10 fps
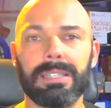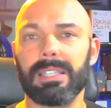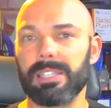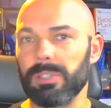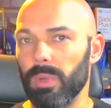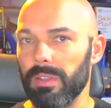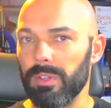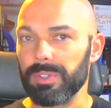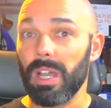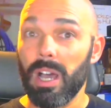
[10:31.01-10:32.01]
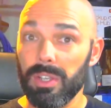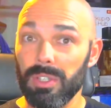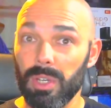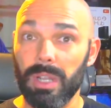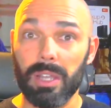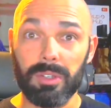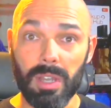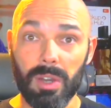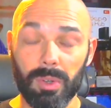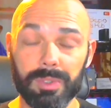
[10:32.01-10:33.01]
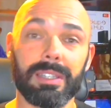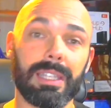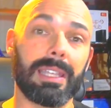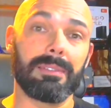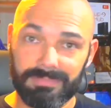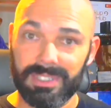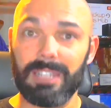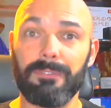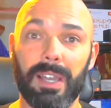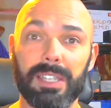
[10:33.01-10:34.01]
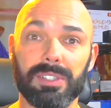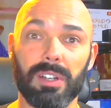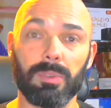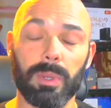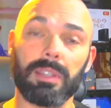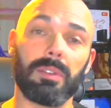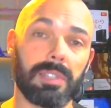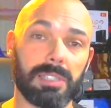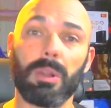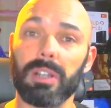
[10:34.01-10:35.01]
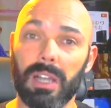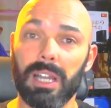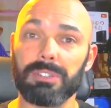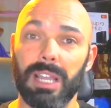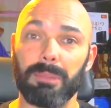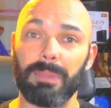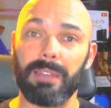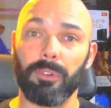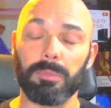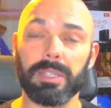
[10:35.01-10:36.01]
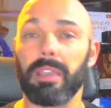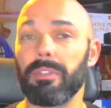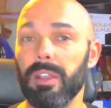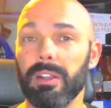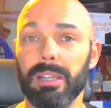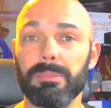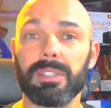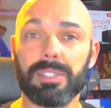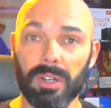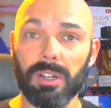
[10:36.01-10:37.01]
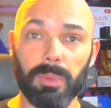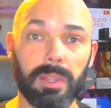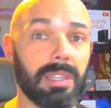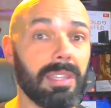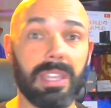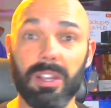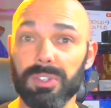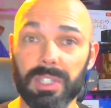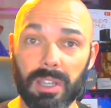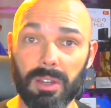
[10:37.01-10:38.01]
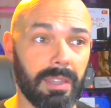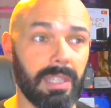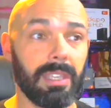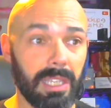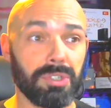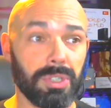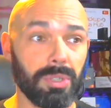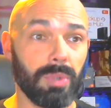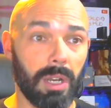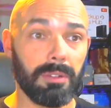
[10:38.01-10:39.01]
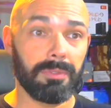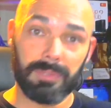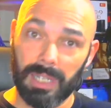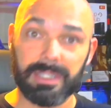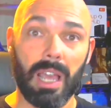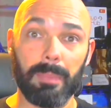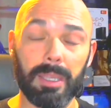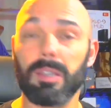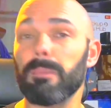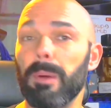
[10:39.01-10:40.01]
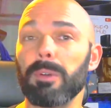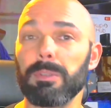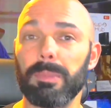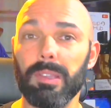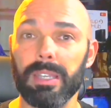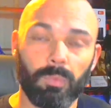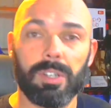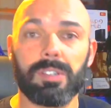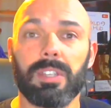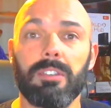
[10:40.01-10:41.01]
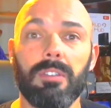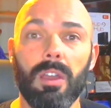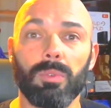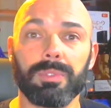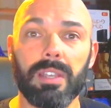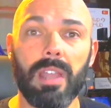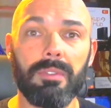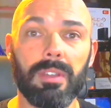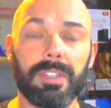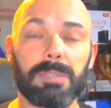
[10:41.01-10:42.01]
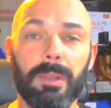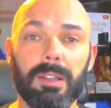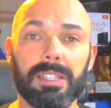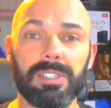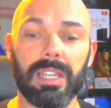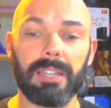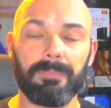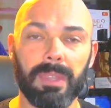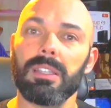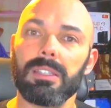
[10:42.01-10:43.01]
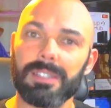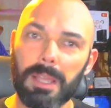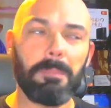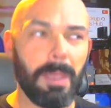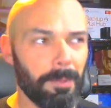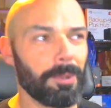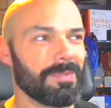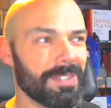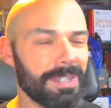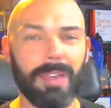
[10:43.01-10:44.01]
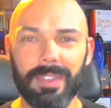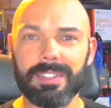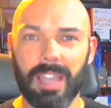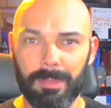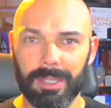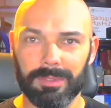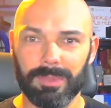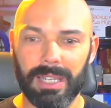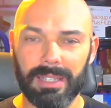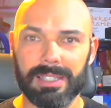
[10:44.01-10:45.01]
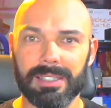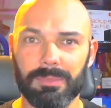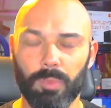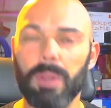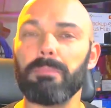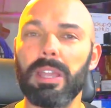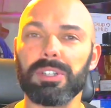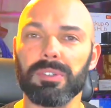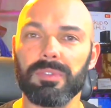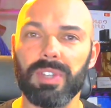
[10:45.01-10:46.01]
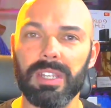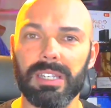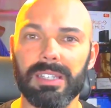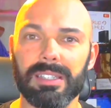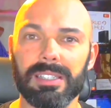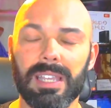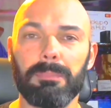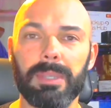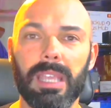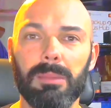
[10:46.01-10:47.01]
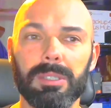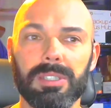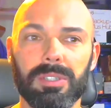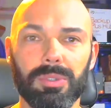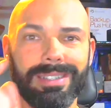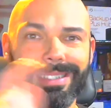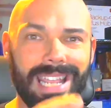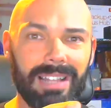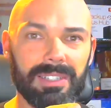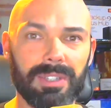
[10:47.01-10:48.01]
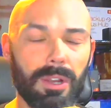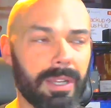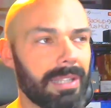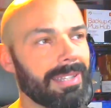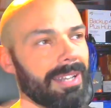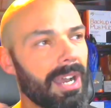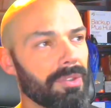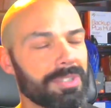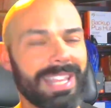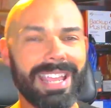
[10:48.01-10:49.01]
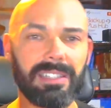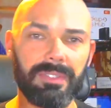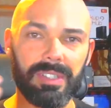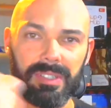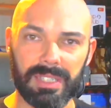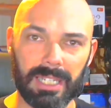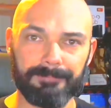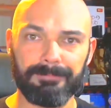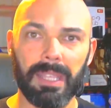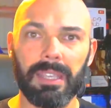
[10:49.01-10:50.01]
This is one of those unknown unknowns that DeFi started with and smart contract platforms like Ethereum started with years ago. The issue of atomic composability. We just didn't know, didn't have enough experience yet. Some people saw this coming, right? That's one measure of genius is being able to nail a target that others can't even see.